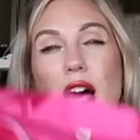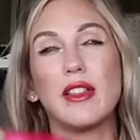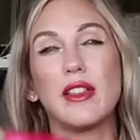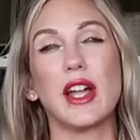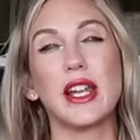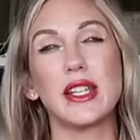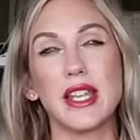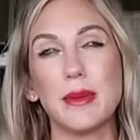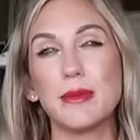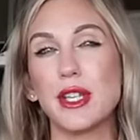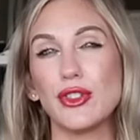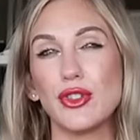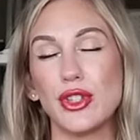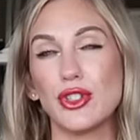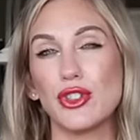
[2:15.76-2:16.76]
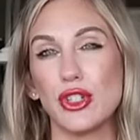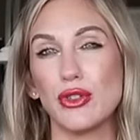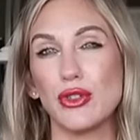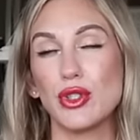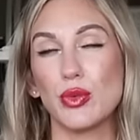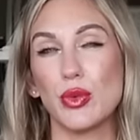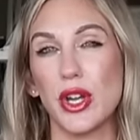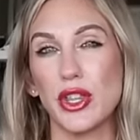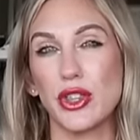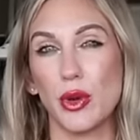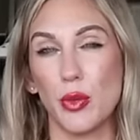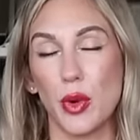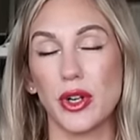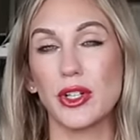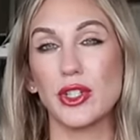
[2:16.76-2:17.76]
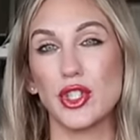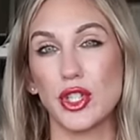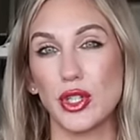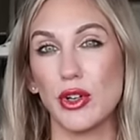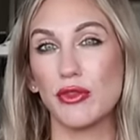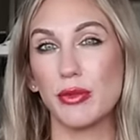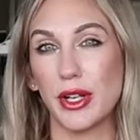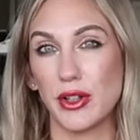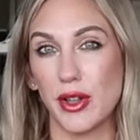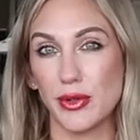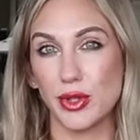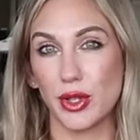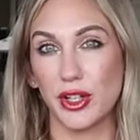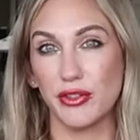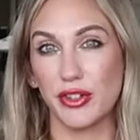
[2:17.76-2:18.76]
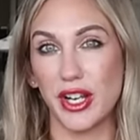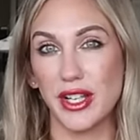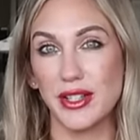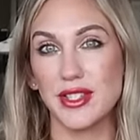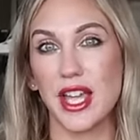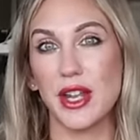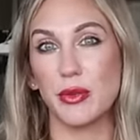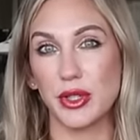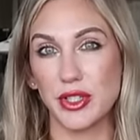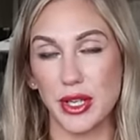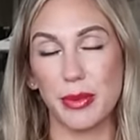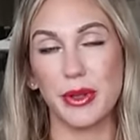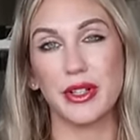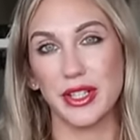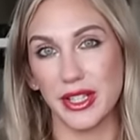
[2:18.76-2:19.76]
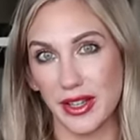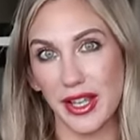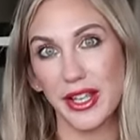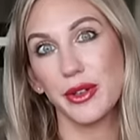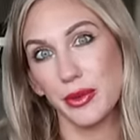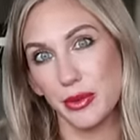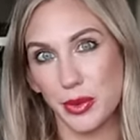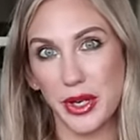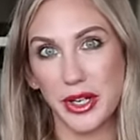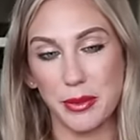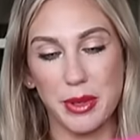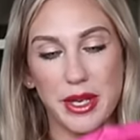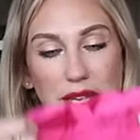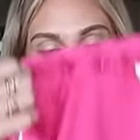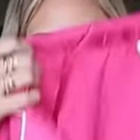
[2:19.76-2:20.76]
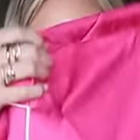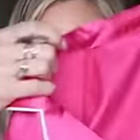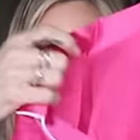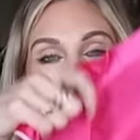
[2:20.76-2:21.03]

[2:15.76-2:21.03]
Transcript: a lot of times I do the shoots with one or two of my close girlfriends, and we're typically like wearing pink as